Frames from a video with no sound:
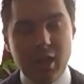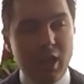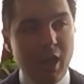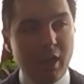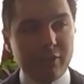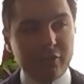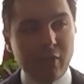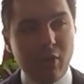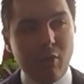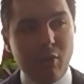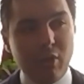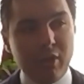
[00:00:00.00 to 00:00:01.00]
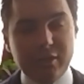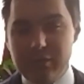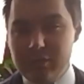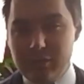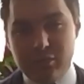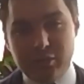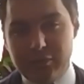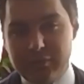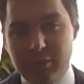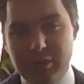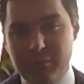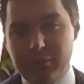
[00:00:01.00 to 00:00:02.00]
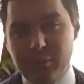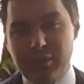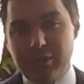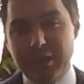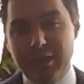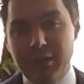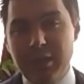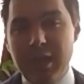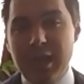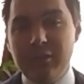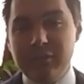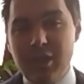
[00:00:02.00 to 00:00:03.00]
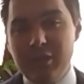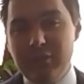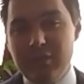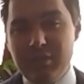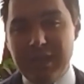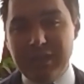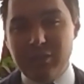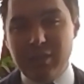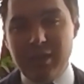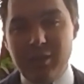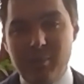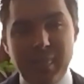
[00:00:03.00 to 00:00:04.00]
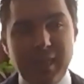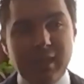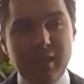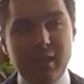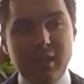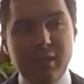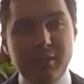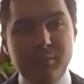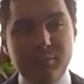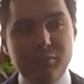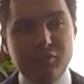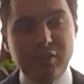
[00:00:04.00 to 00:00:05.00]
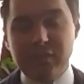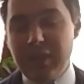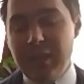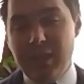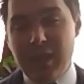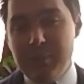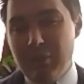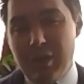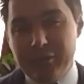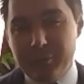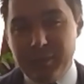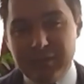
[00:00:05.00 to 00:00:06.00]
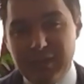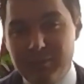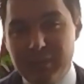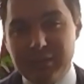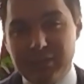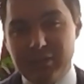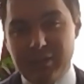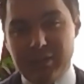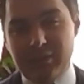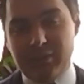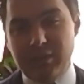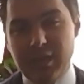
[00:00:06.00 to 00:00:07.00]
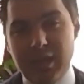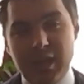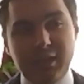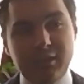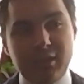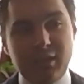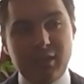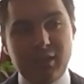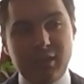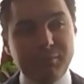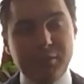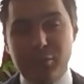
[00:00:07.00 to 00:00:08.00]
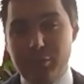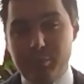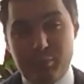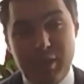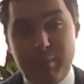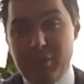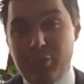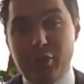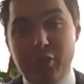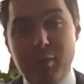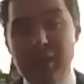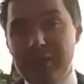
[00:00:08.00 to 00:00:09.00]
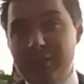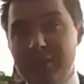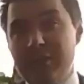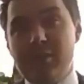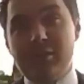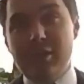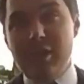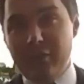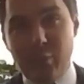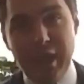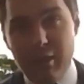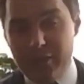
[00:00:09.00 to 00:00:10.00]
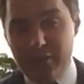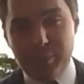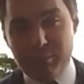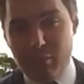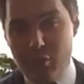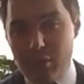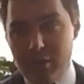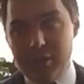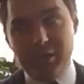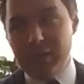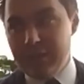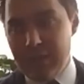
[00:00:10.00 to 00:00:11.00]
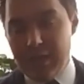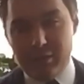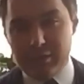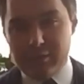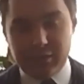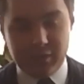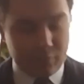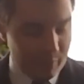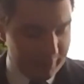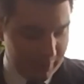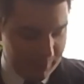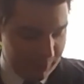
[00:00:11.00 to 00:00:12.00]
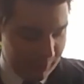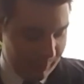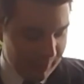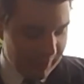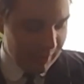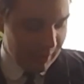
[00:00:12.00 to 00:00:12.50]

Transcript: So there's no difference with cleaning. As long as you get there, just say, I'll spend 10 minutes on this. And after maybe 30 minutes, you'll realize, wow, I spent more, and now it's wonderful. But